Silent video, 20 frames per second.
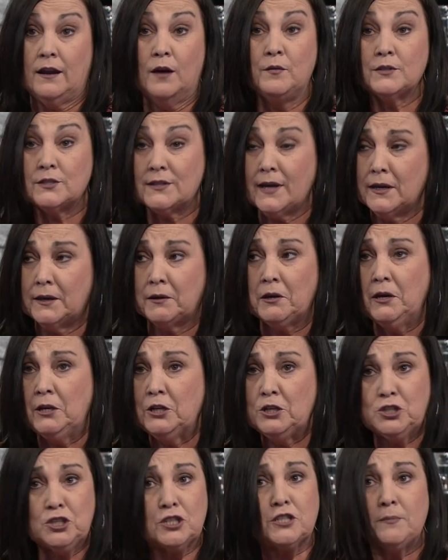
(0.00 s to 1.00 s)
And I was like
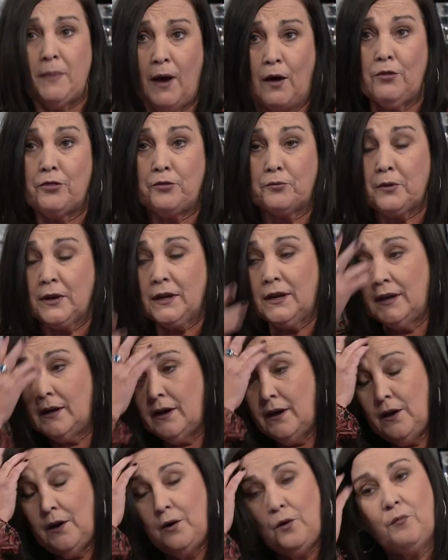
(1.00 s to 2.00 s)
just about
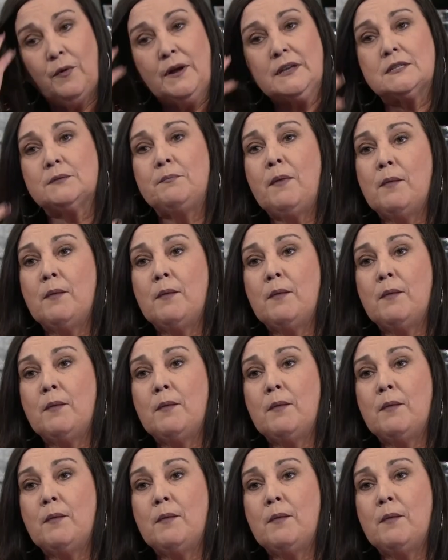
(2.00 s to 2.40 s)
three, went wow.